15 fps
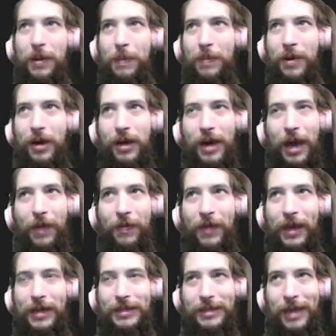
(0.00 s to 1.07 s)
but I
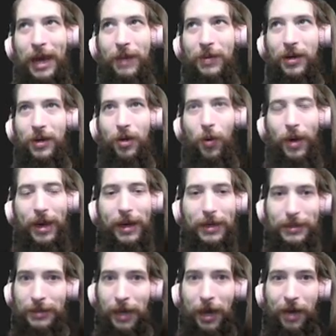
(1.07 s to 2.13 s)
think it's time to go ahead
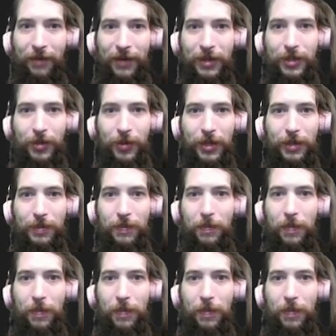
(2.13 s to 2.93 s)
and dive into it.